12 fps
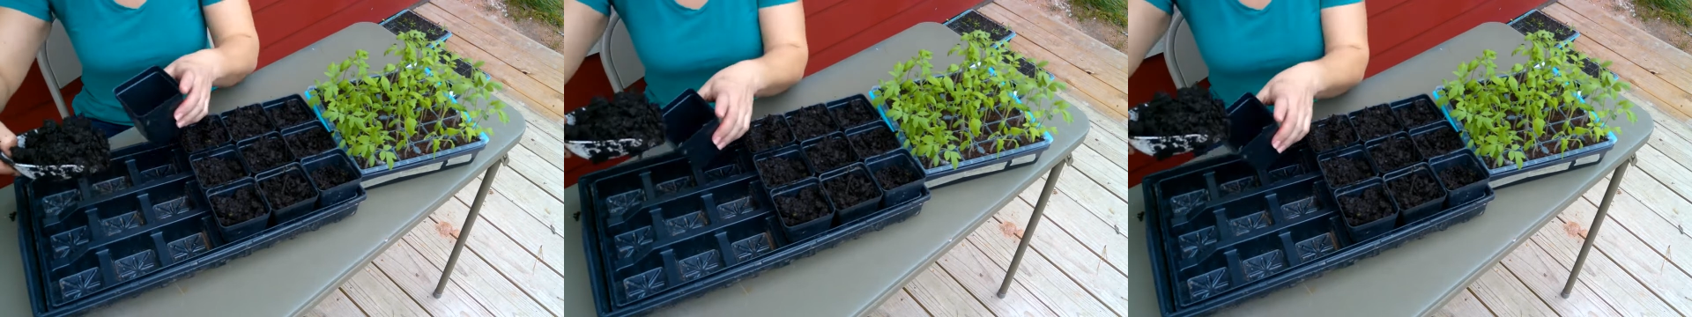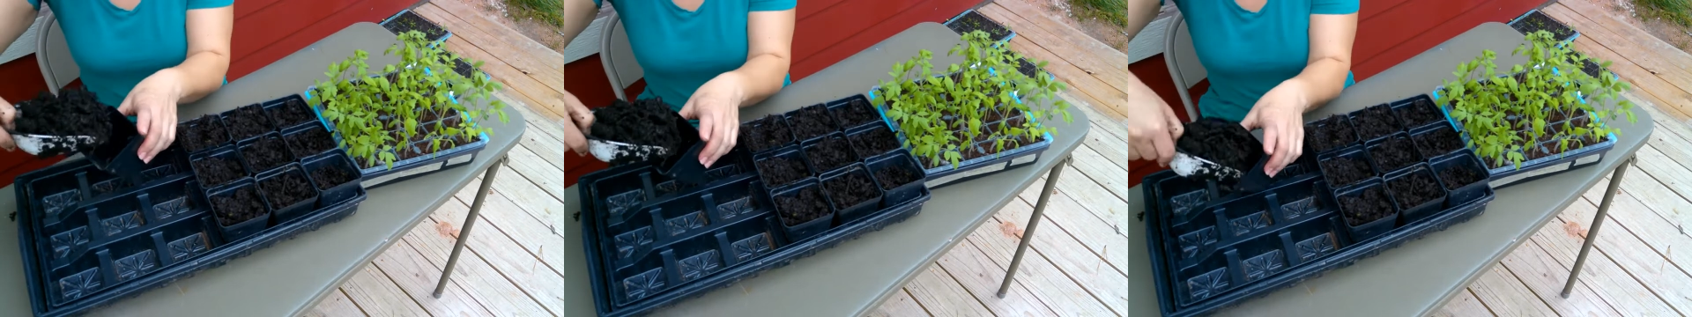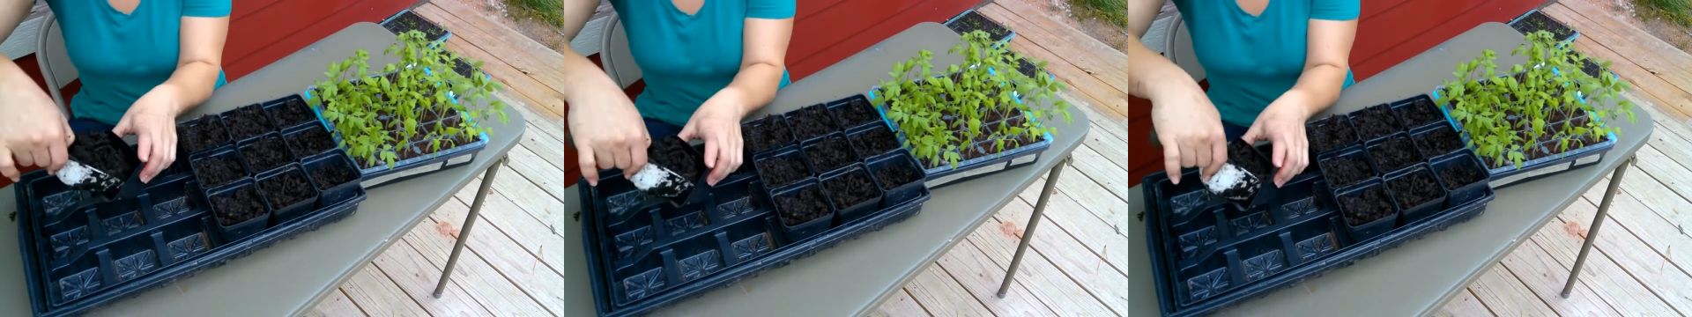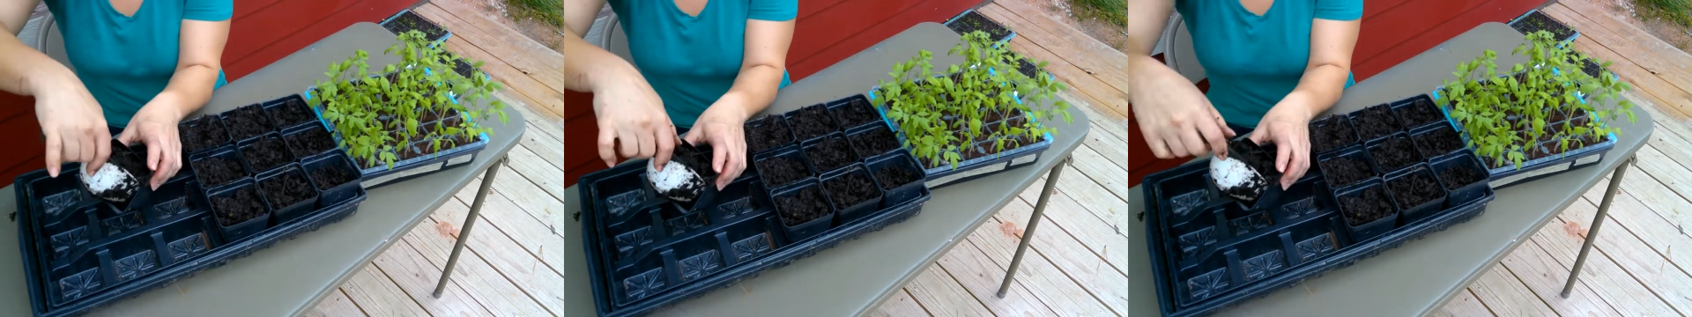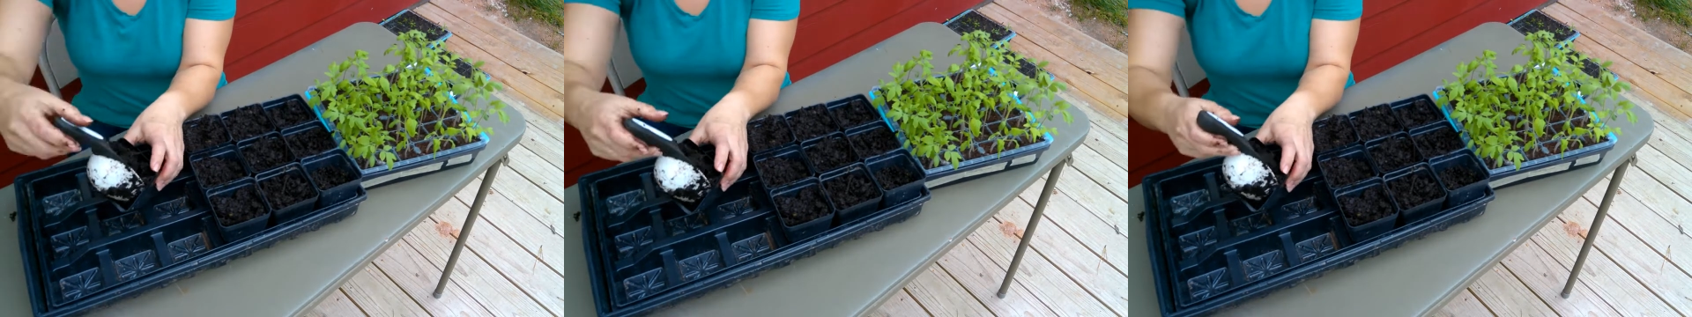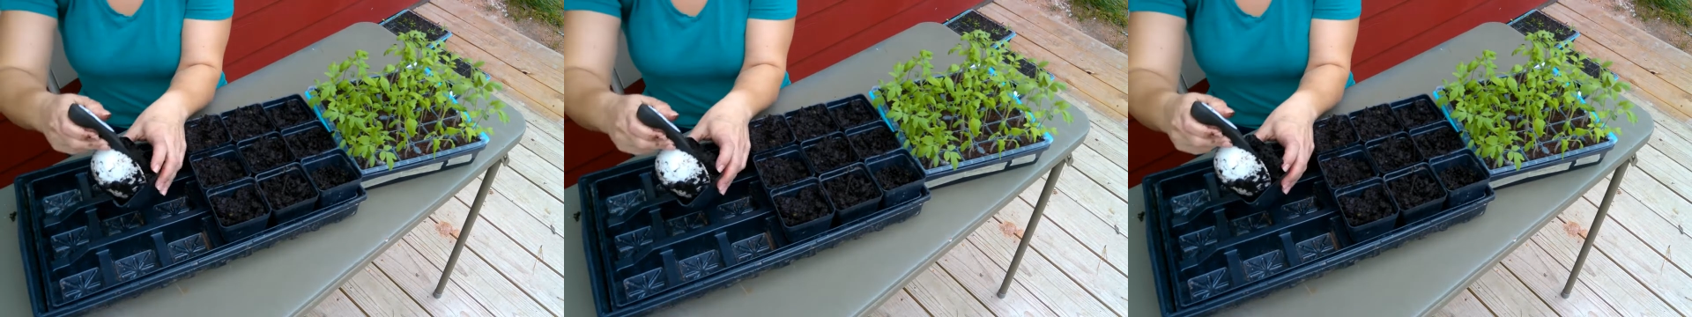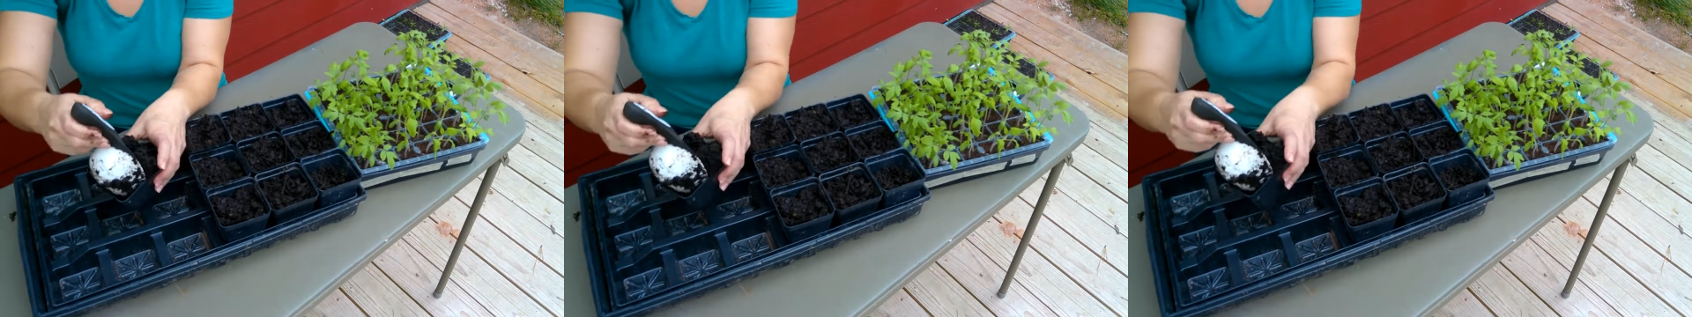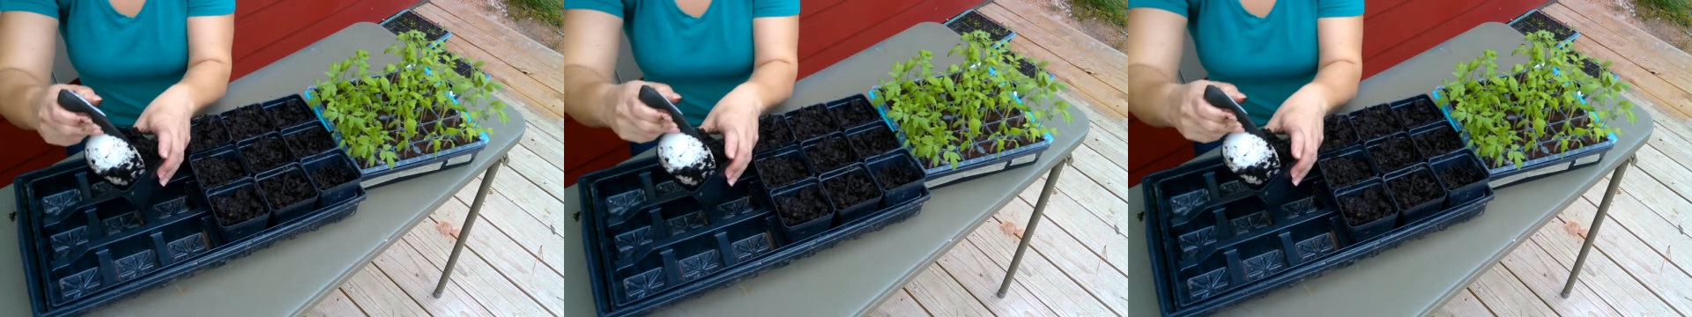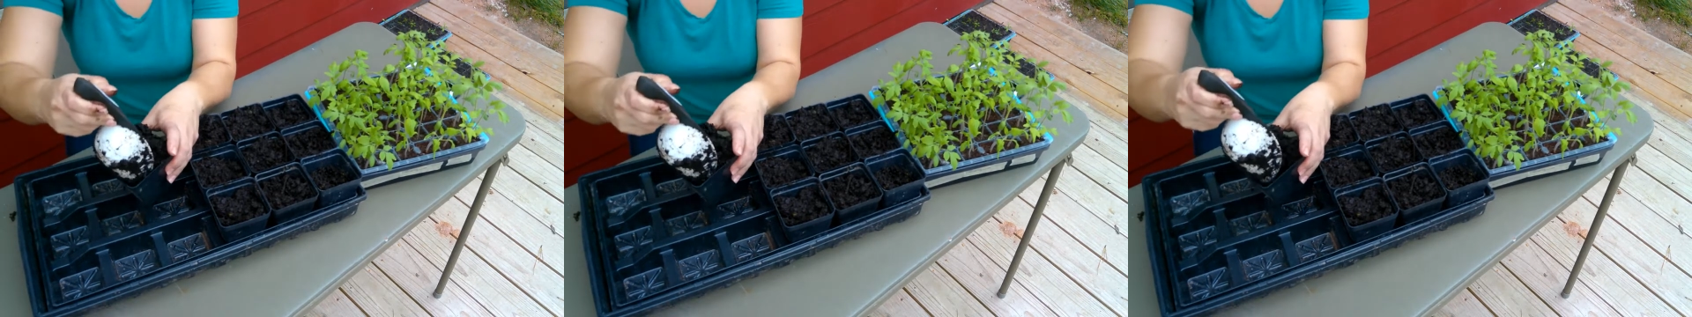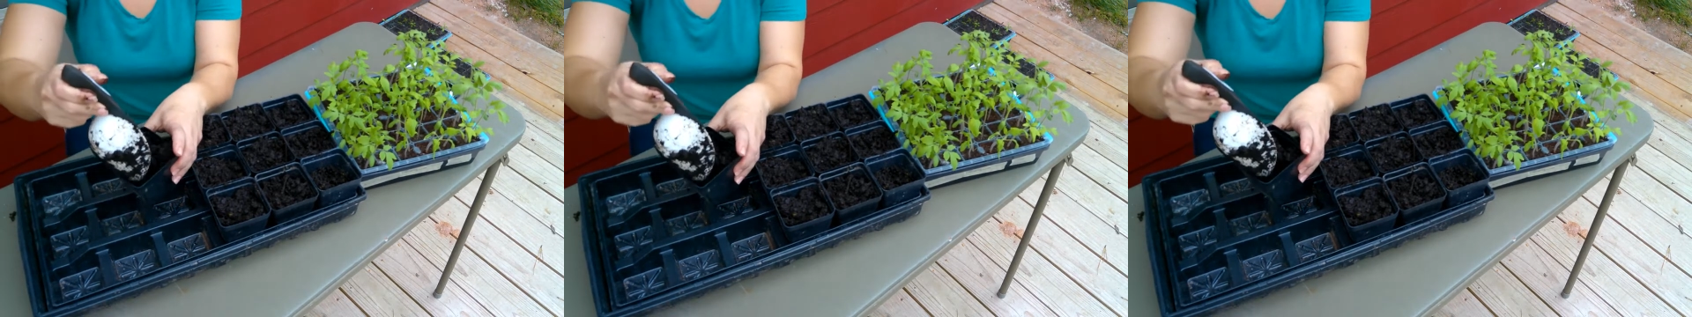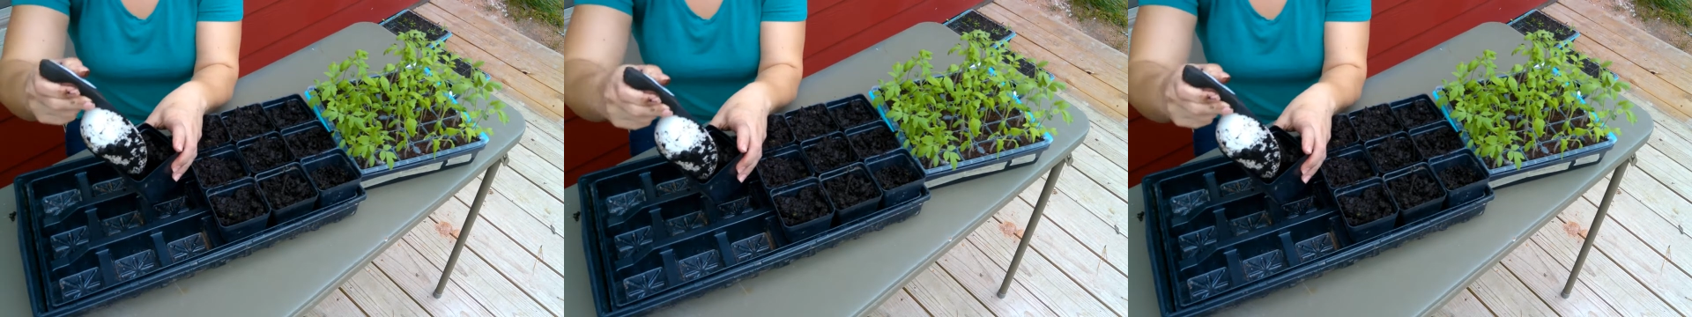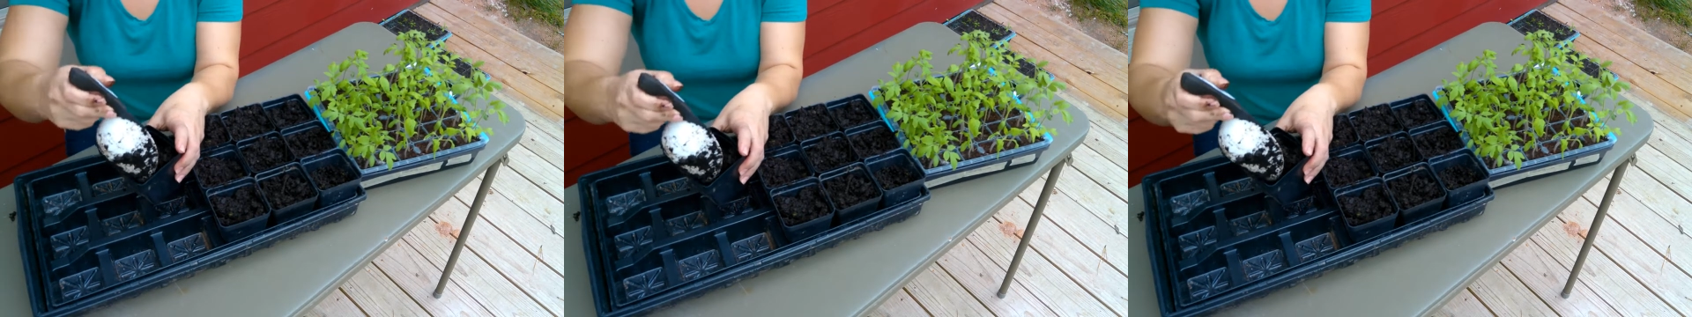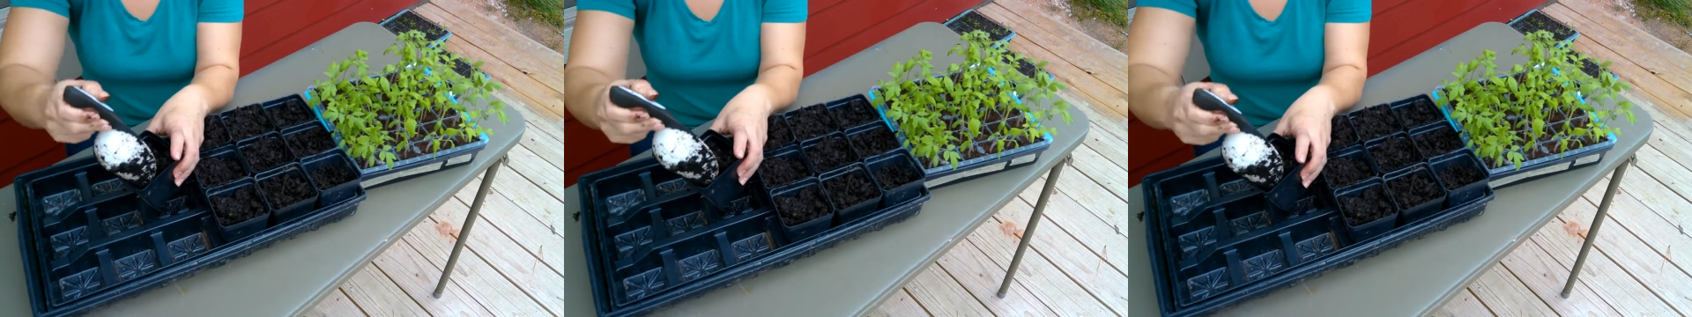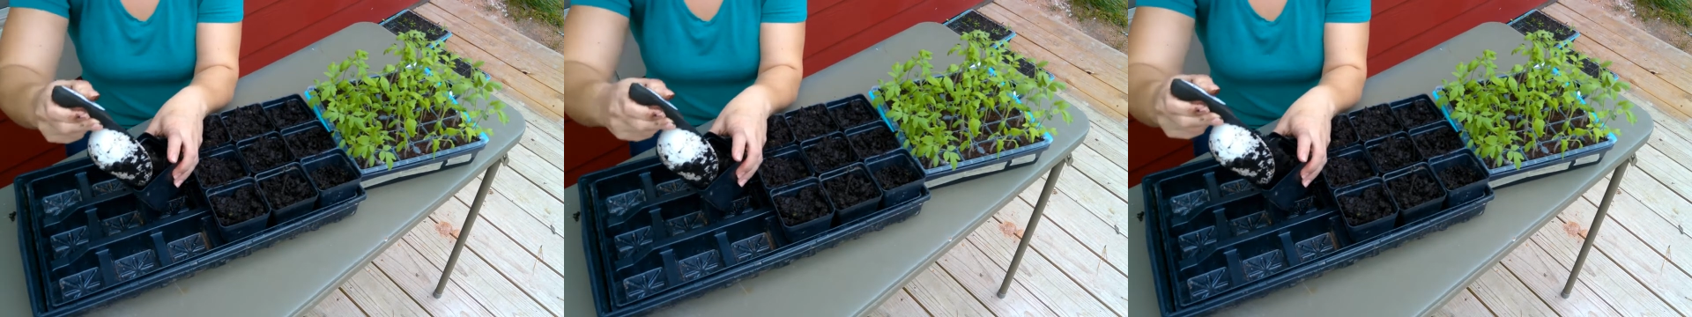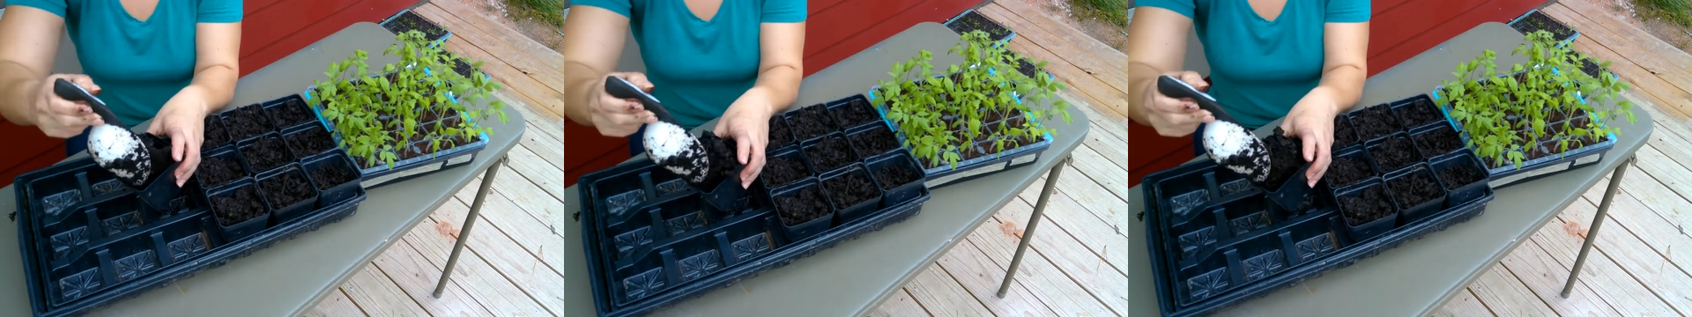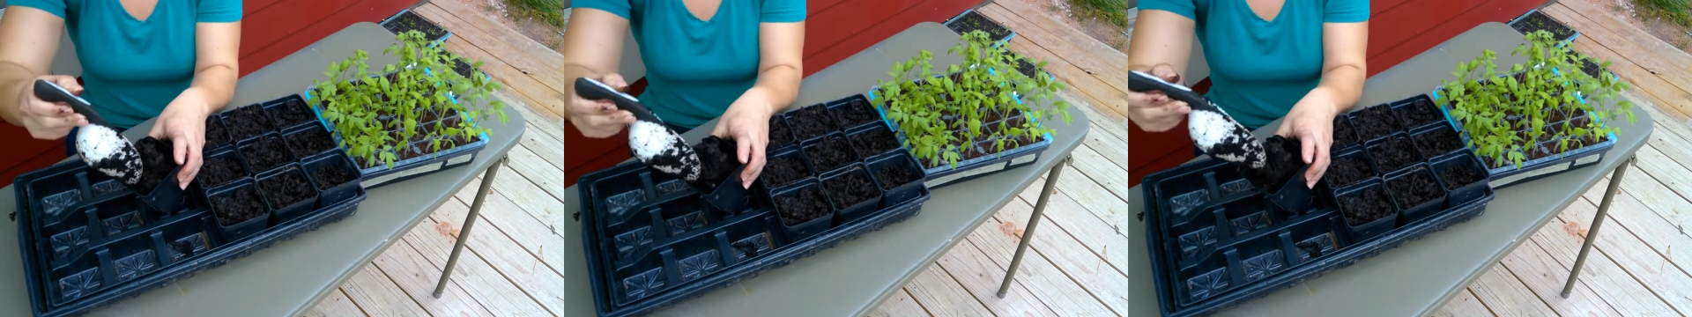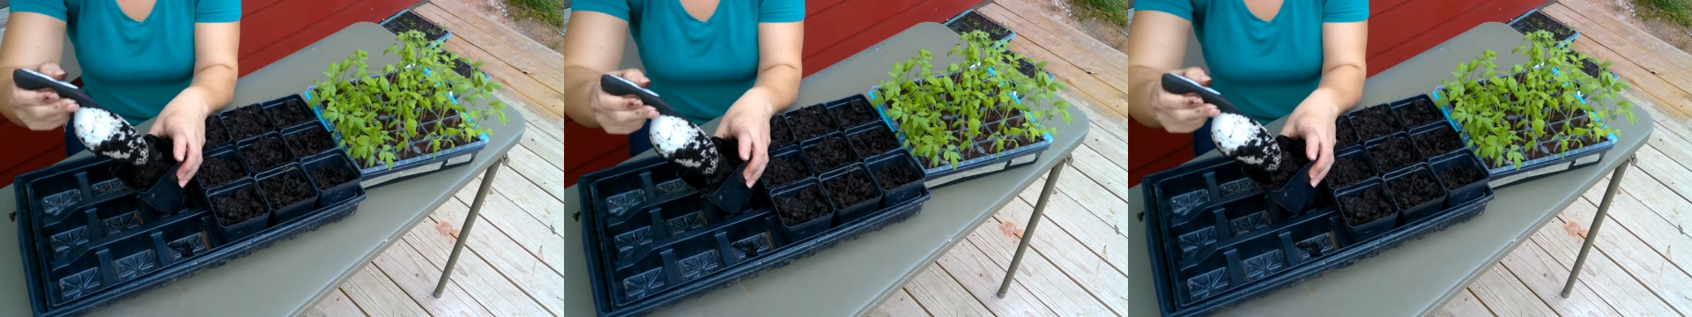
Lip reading: [unreadable: no face in view]